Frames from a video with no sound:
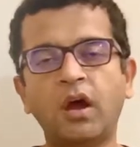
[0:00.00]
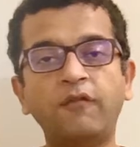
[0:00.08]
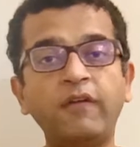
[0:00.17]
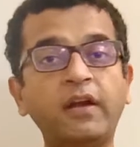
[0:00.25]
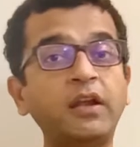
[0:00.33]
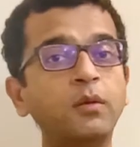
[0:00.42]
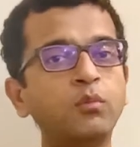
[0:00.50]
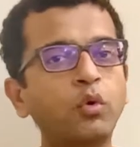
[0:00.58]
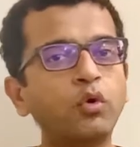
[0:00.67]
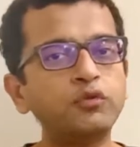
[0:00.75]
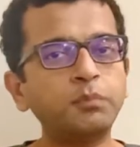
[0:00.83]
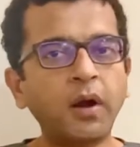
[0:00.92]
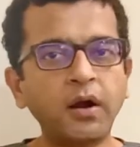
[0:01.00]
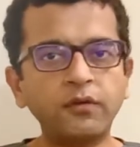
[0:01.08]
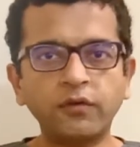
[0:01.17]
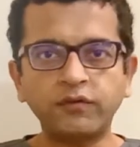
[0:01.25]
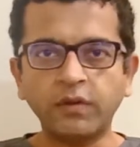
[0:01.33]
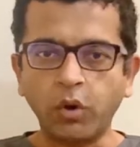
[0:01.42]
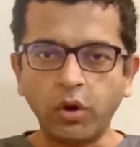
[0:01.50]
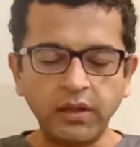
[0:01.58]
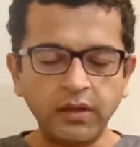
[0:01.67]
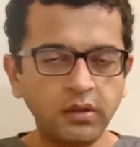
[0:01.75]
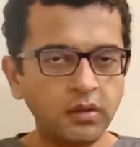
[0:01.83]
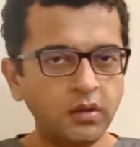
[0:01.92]
affecting most parts of the
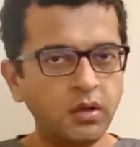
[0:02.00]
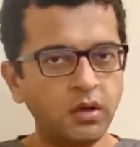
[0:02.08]
body.